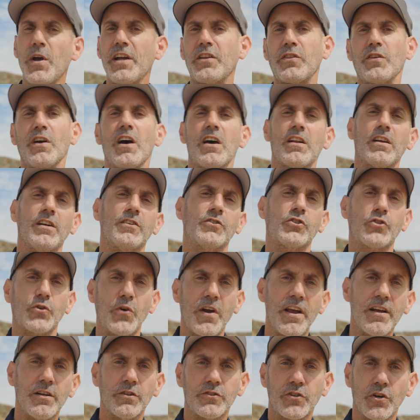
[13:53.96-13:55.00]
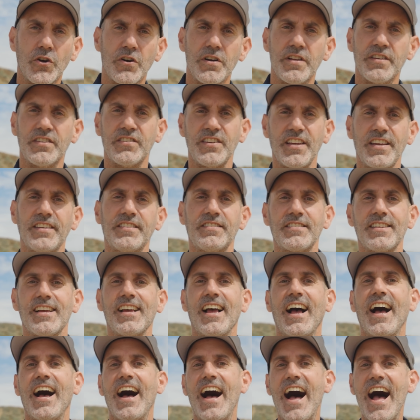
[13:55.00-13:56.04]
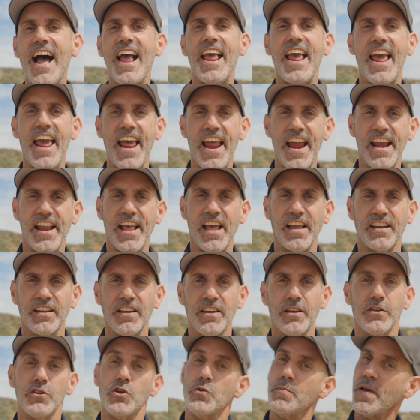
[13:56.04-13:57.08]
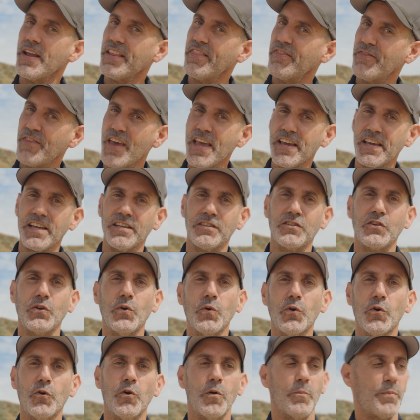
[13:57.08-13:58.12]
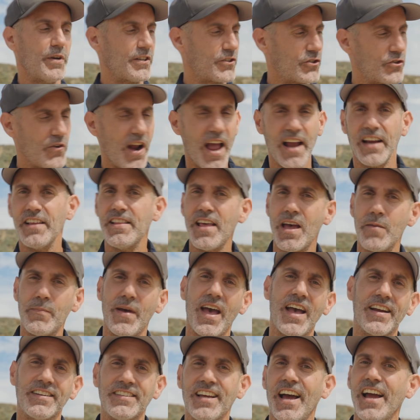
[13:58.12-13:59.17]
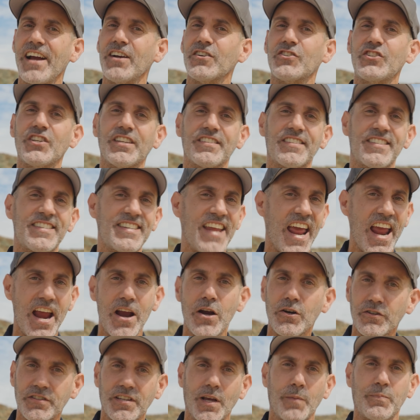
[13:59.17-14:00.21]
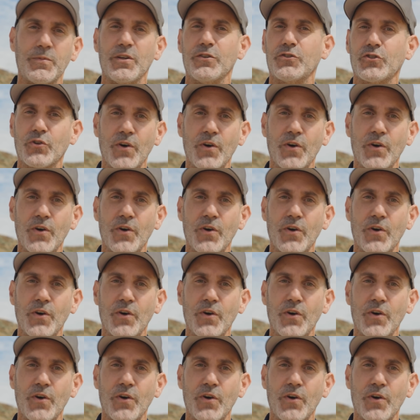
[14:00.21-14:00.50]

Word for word: Quick thought on trail turn assist. I hate it. You may think it's cool, but dragging that back tire just tears up the